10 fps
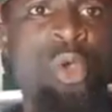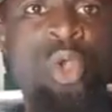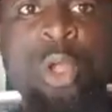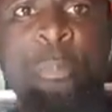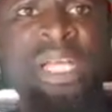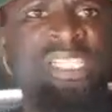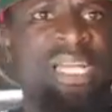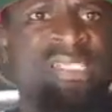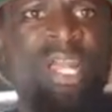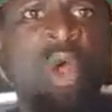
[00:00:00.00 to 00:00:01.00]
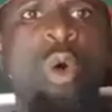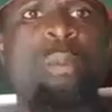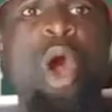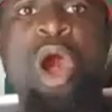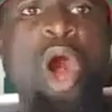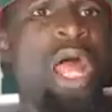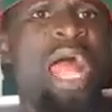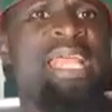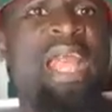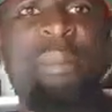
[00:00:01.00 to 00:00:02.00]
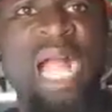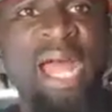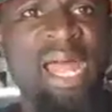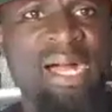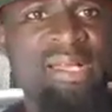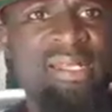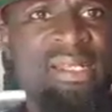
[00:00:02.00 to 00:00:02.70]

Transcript: mu nude pictures. Omo ho any na Ghana.